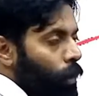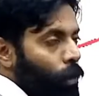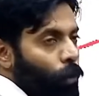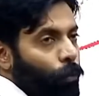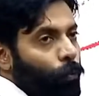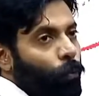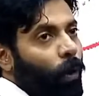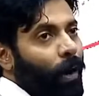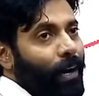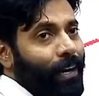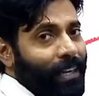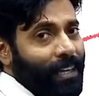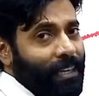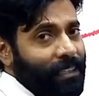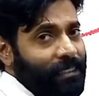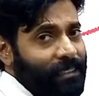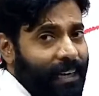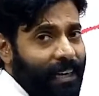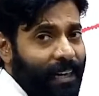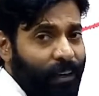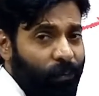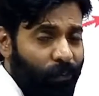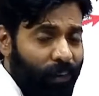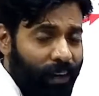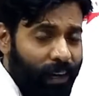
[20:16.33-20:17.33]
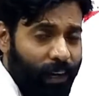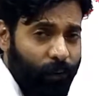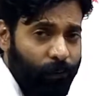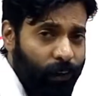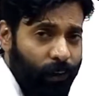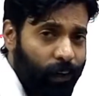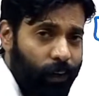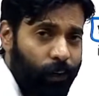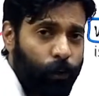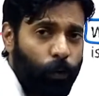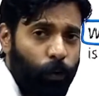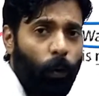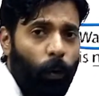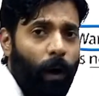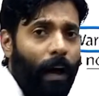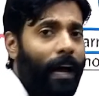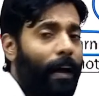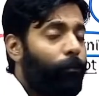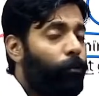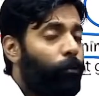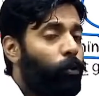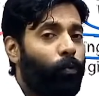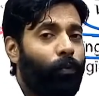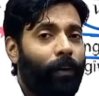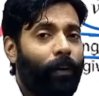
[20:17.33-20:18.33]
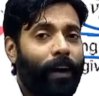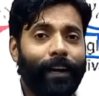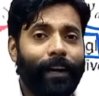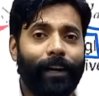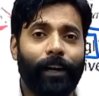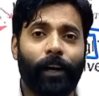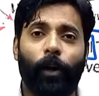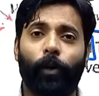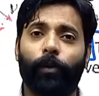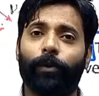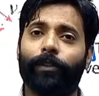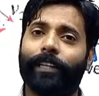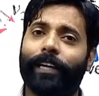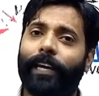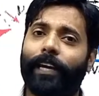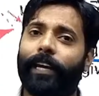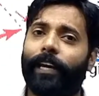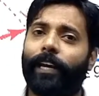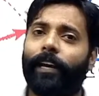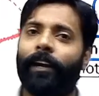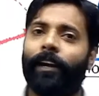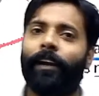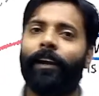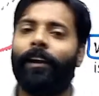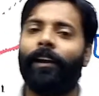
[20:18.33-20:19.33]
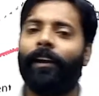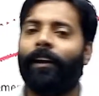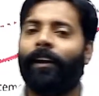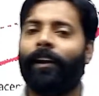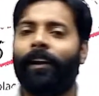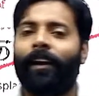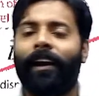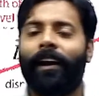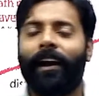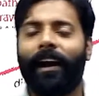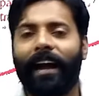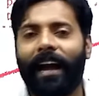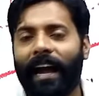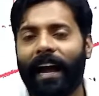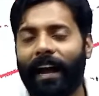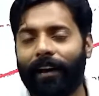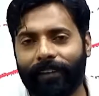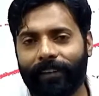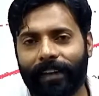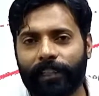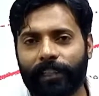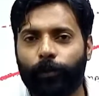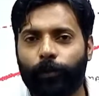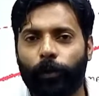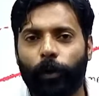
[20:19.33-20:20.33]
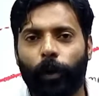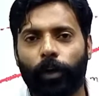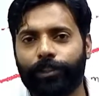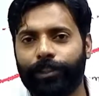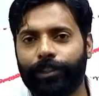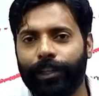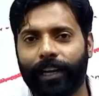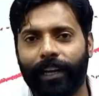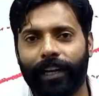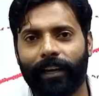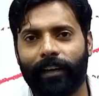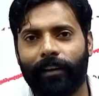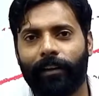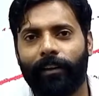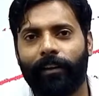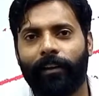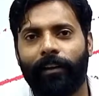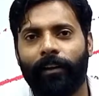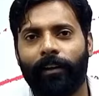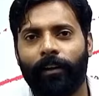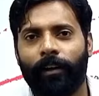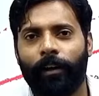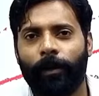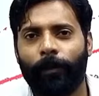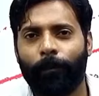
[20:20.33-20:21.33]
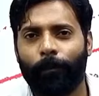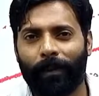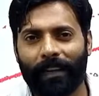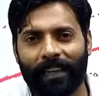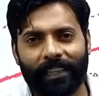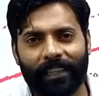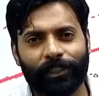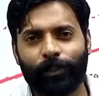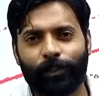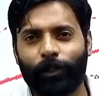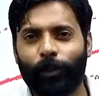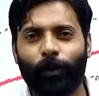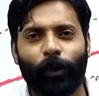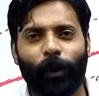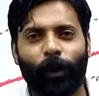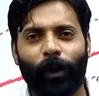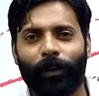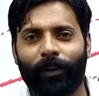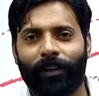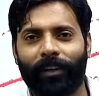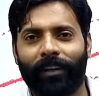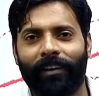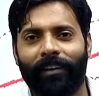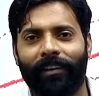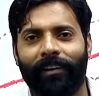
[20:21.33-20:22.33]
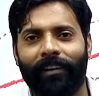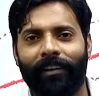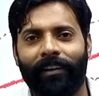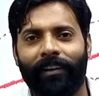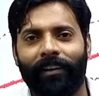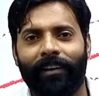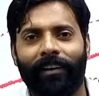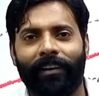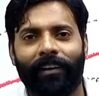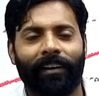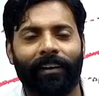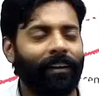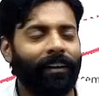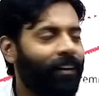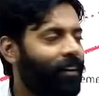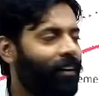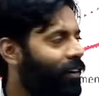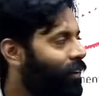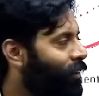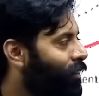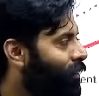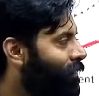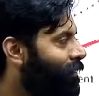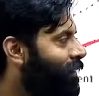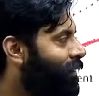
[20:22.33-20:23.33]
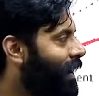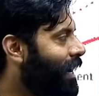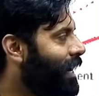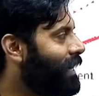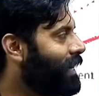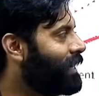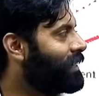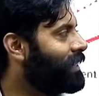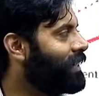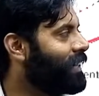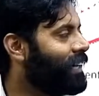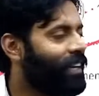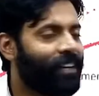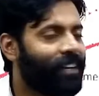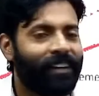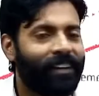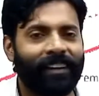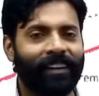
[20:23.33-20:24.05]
Warning is that whenever you have to find out the average velocity, please do not find the